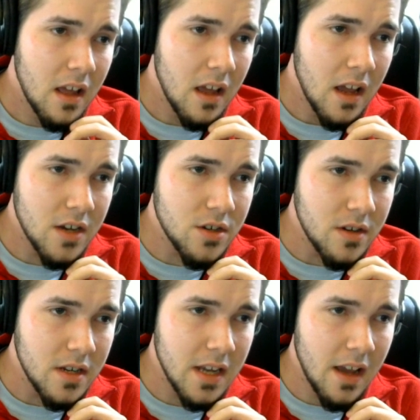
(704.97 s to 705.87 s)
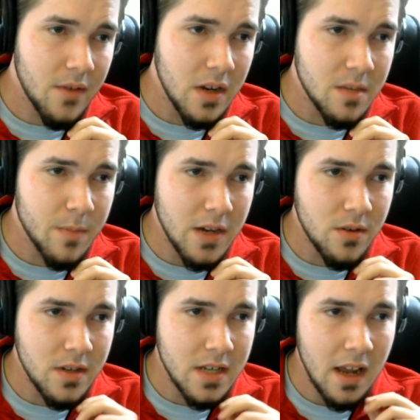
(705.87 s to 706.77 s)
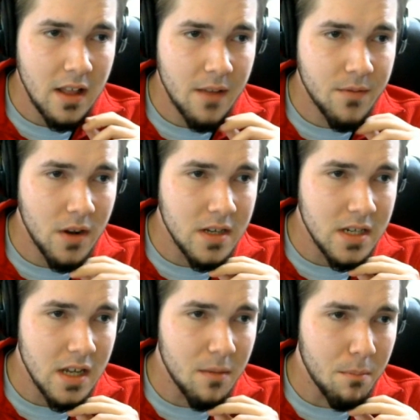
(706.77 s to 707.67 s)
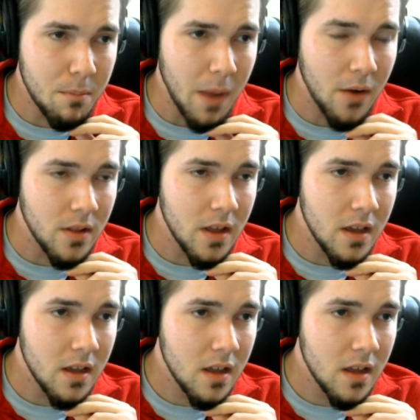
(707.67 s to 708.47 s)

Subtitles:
actually, does he have any special attack left on his team? Barely.